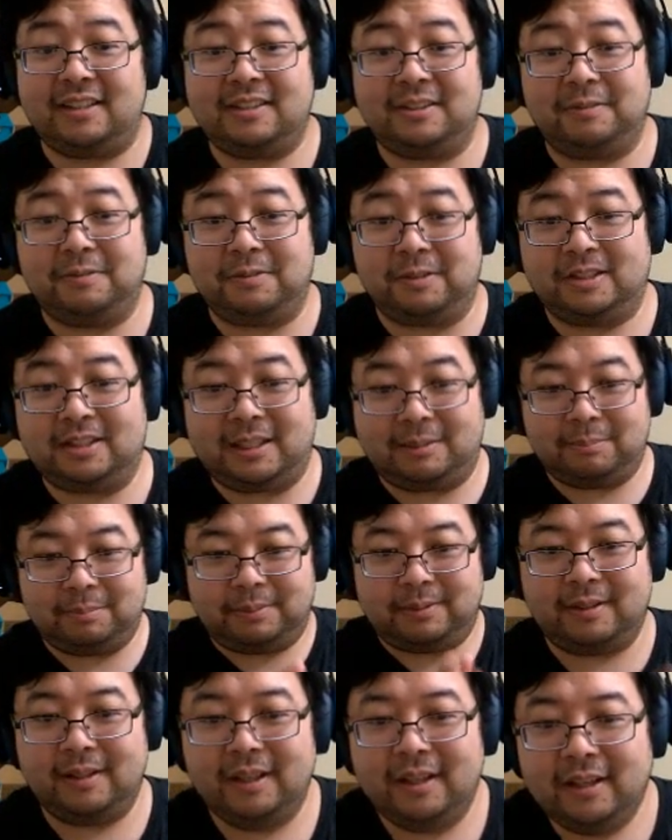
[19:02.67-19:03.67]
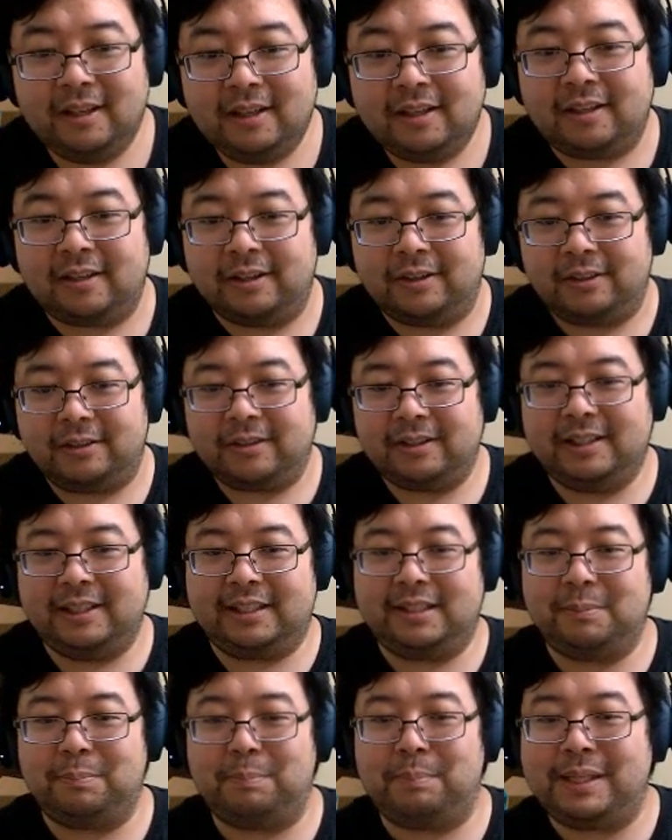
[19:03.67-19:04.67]
So for example,
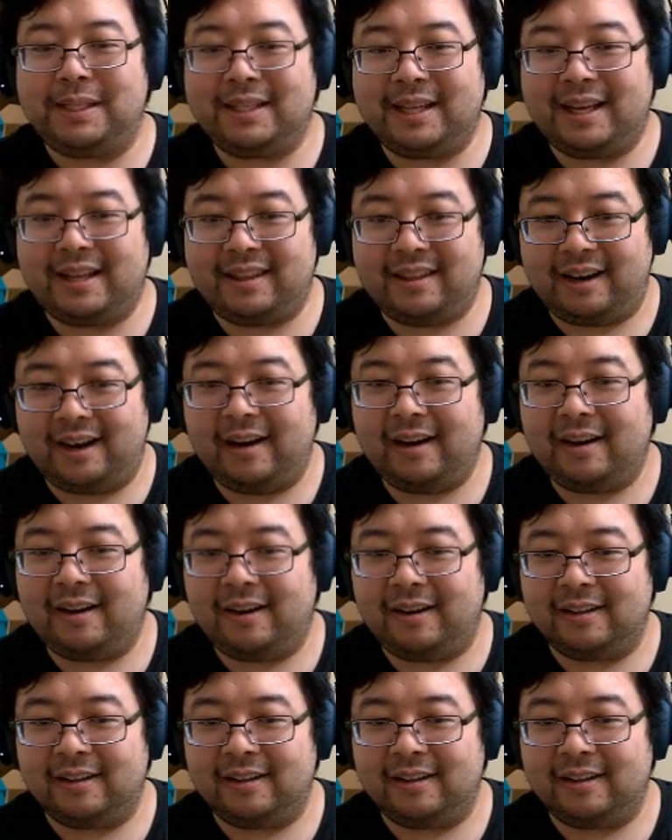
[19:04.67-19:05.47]
clicked Bina there